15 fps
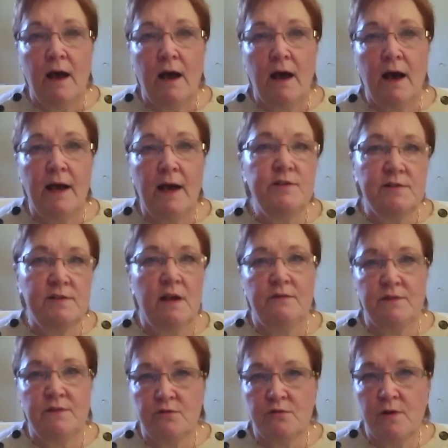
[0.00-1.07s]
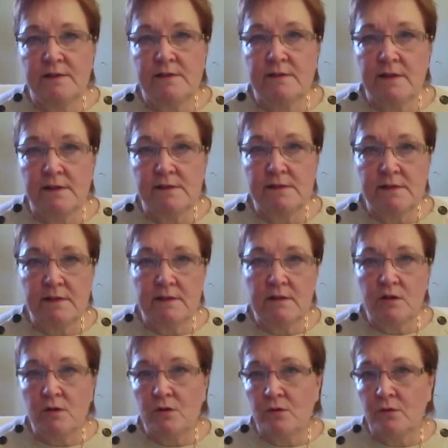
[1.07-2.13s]
I just have to trust that Sid
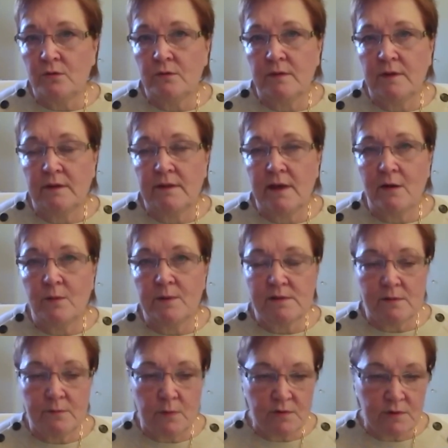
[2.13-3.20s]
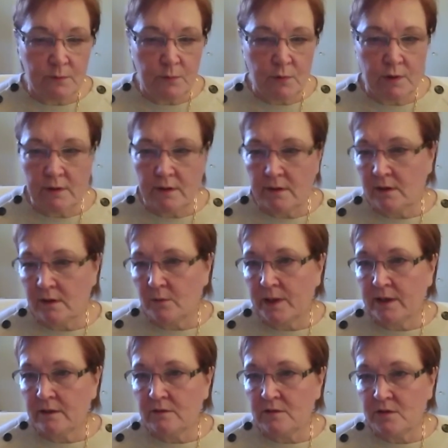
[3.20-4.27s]
knew that that was the most important thing we
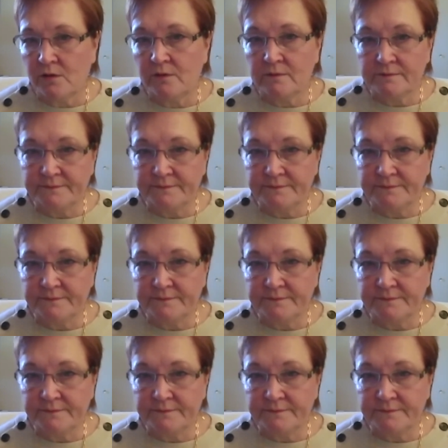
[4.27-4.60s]
can do.